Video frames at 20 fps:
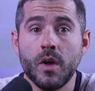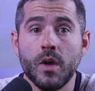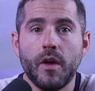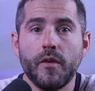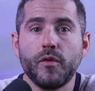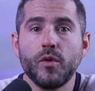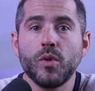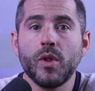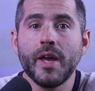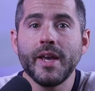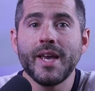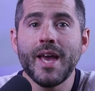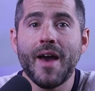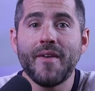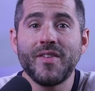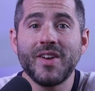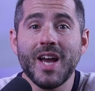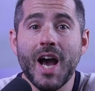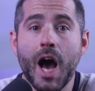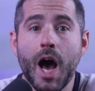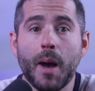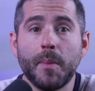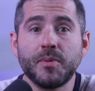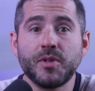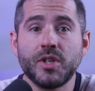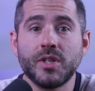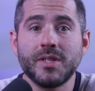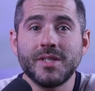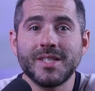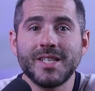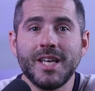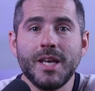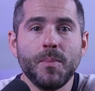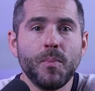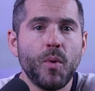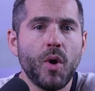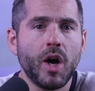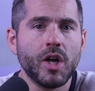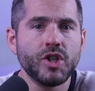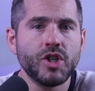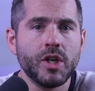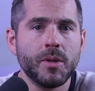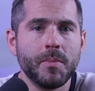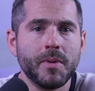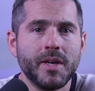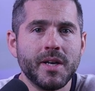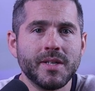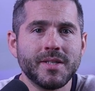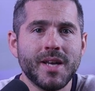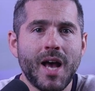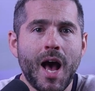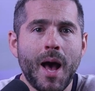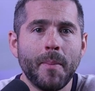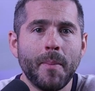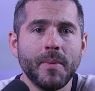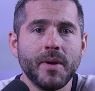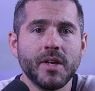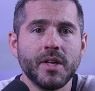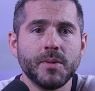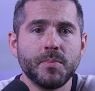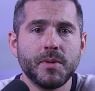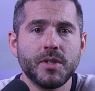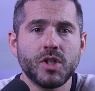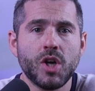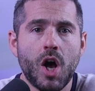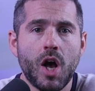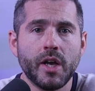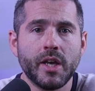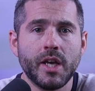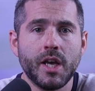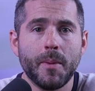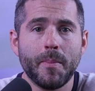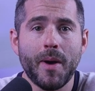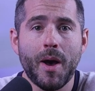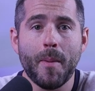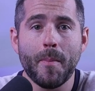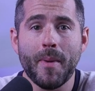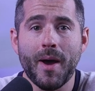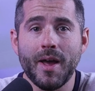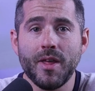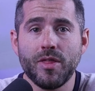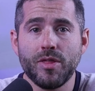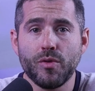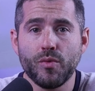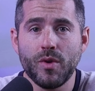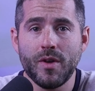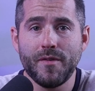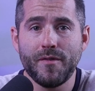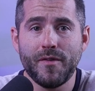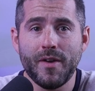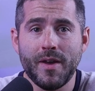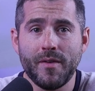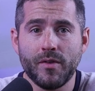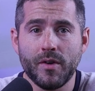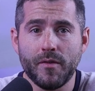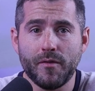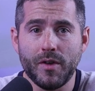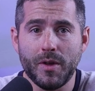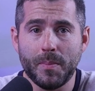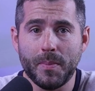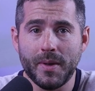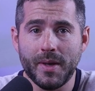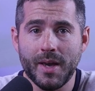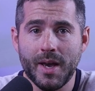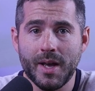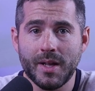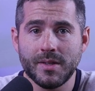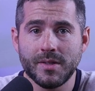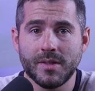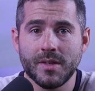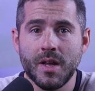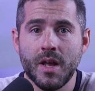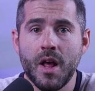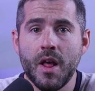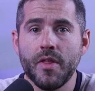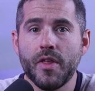If you like having options, keep watching because I'm going to be talking about my 3 favorite VPNs